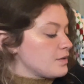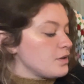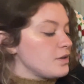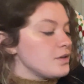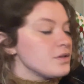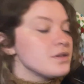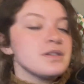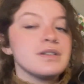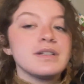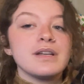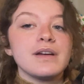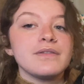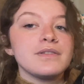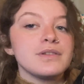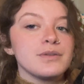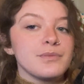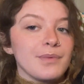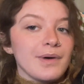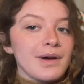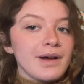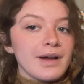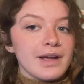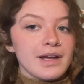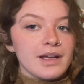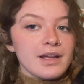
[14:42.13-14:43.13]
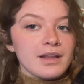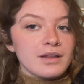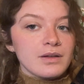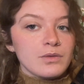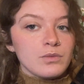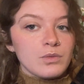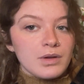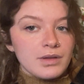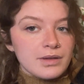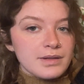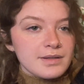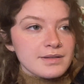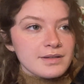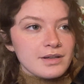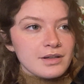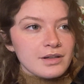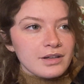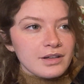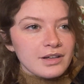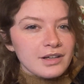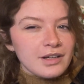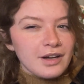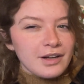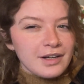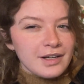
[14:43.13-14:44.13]
you just have to buy the ones that
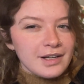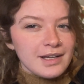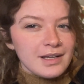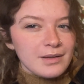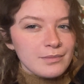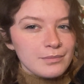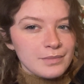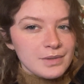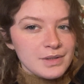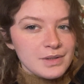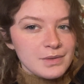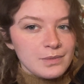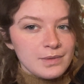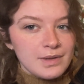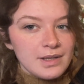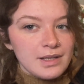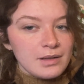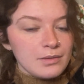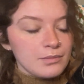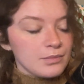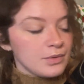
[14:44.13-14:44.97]
are kind of in between,